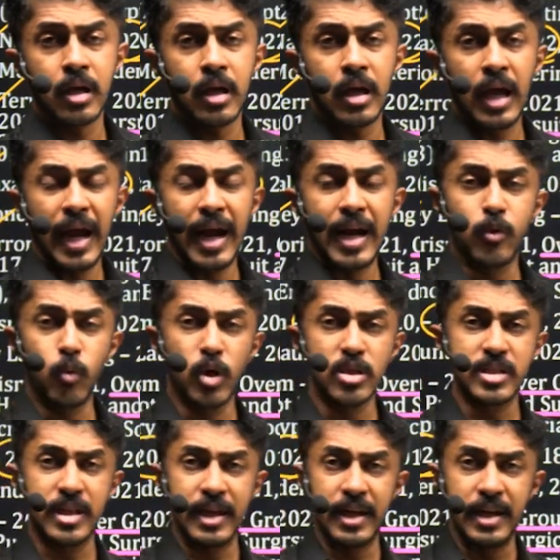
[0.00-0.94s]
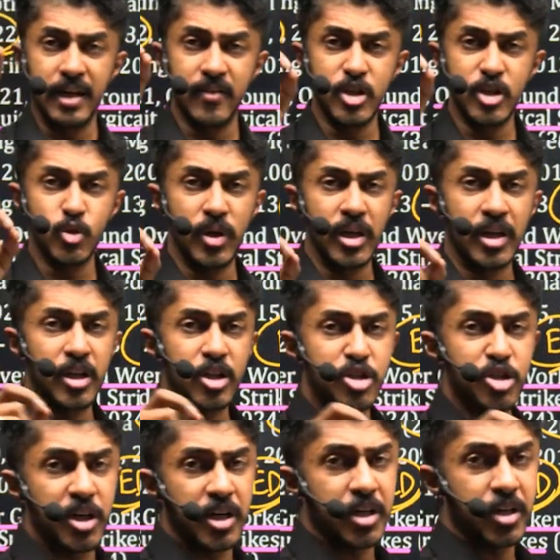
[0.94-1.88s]
It was an individual
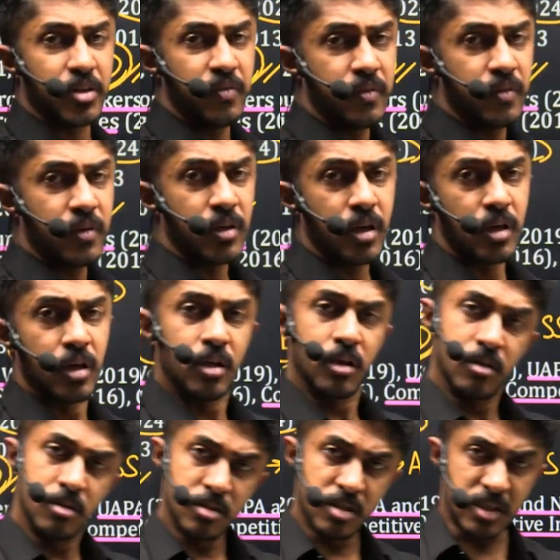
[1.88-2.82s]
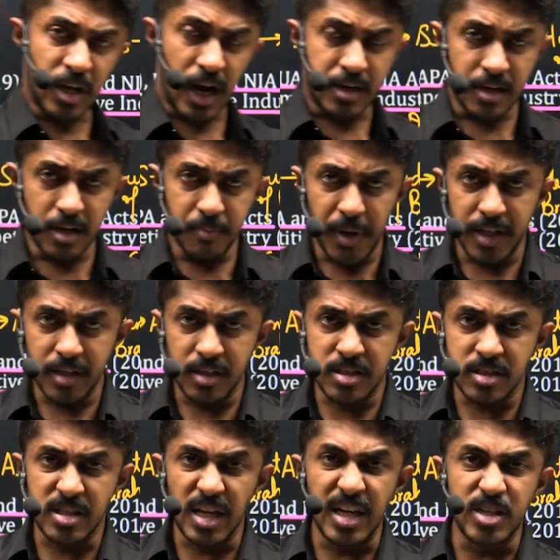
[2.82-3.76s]
initiative started by the
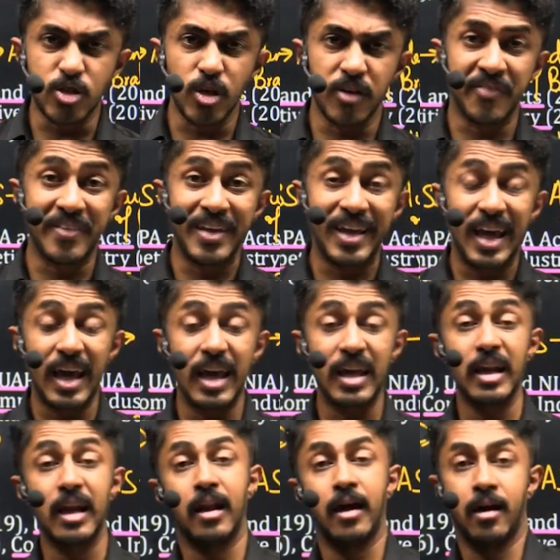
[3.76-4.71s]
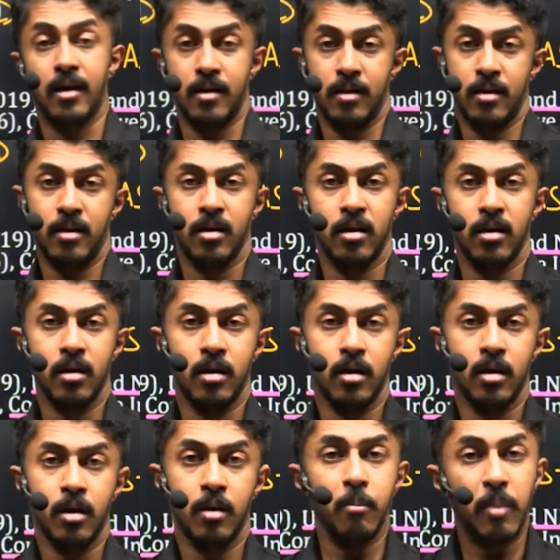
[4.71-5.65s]
state of Kerala,
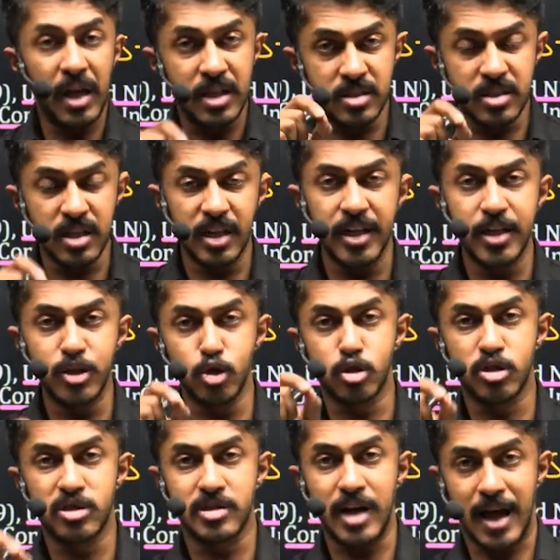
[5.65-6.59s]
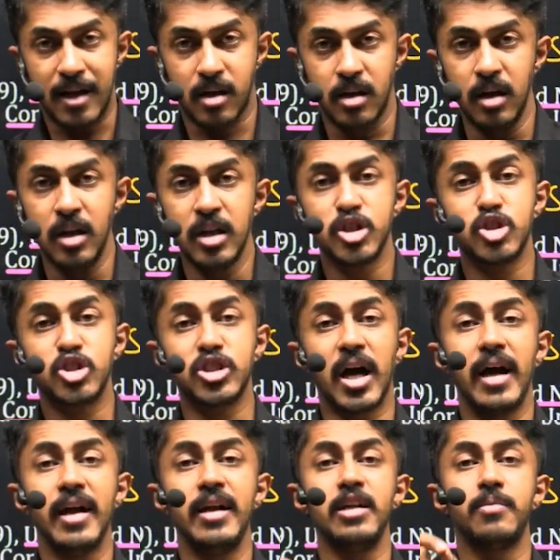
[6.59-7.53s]
basically to tackle
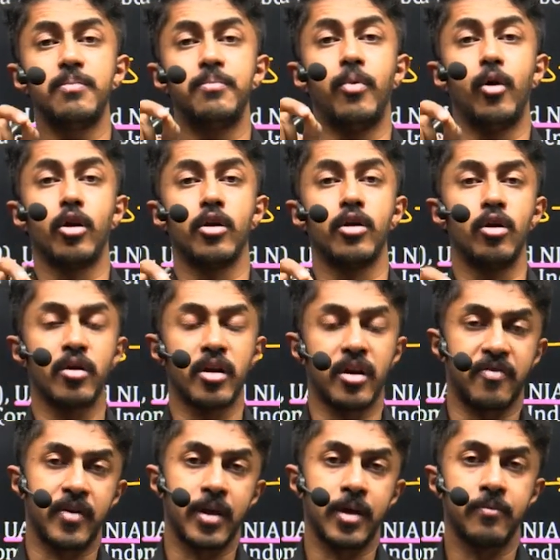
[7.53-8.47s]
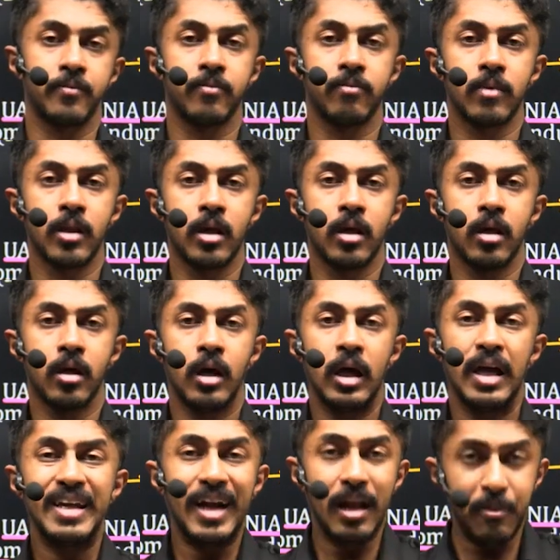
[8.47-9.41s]
child pornography.
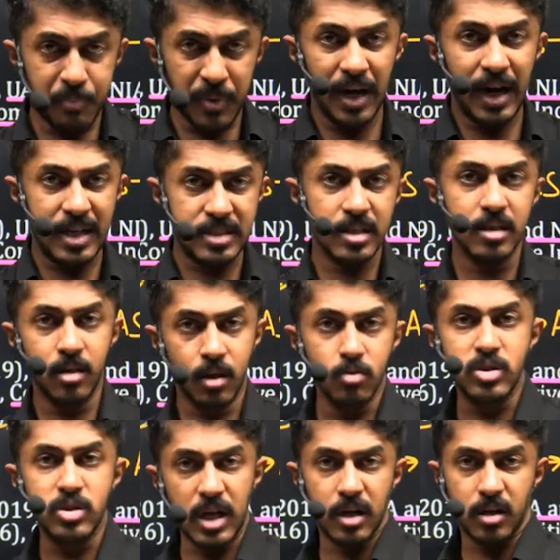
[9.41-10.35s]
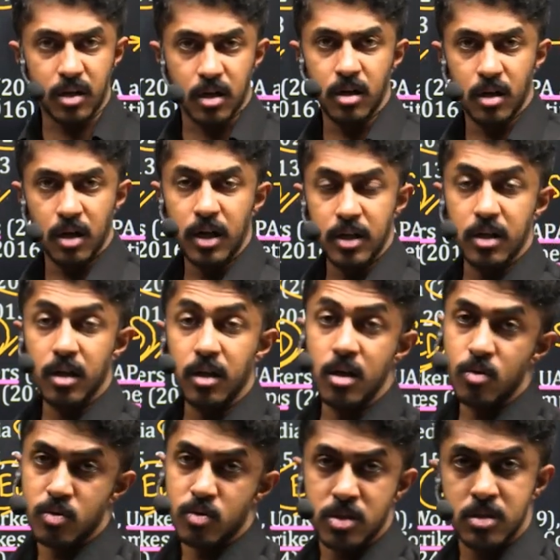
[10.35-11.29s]
It appeared as a news article in the
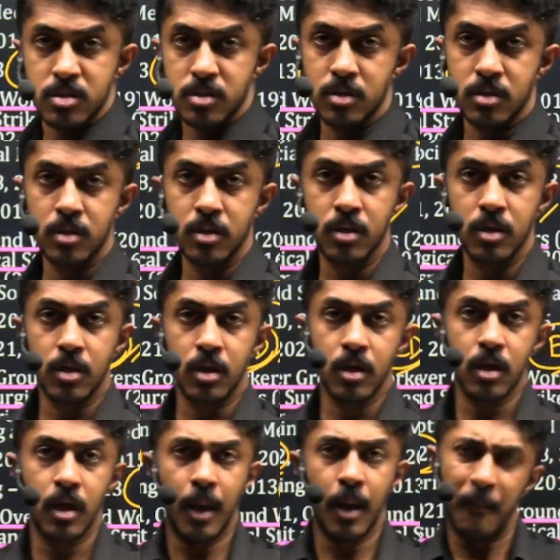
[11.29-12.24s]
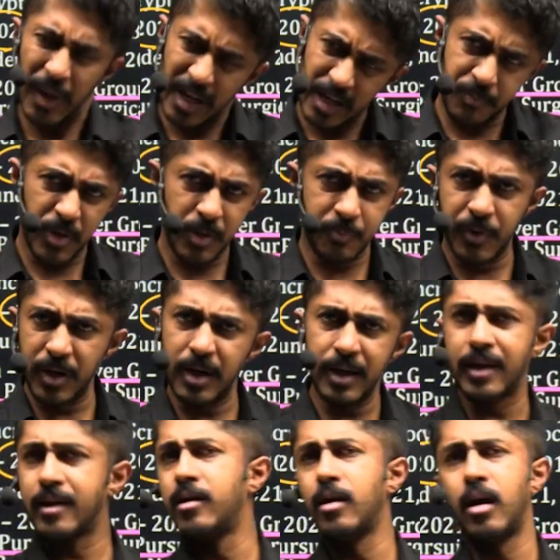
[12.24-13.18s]
news. Many people
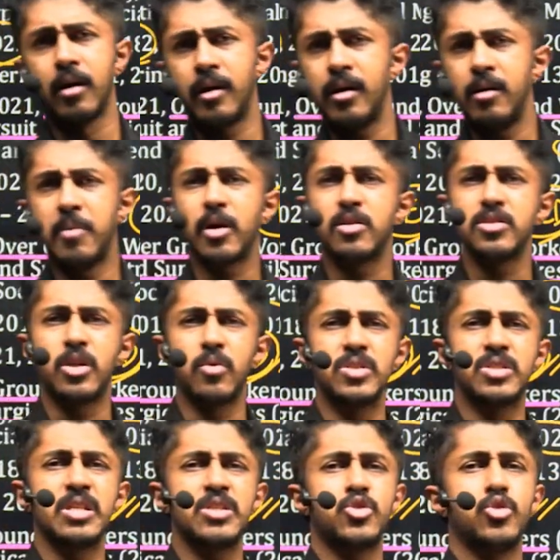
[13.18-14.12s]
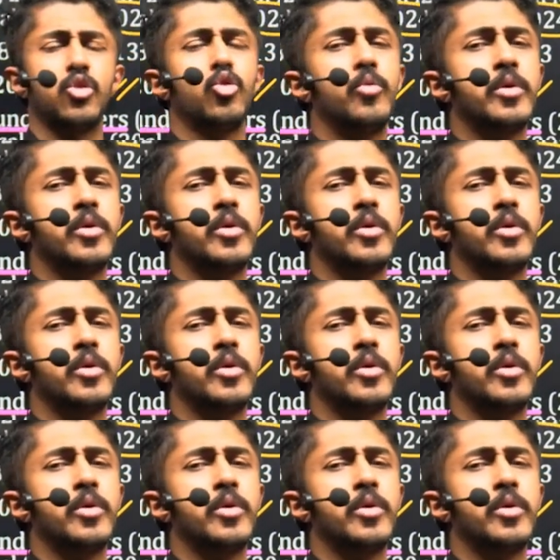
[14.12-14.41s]
ignored it because it was just to do with a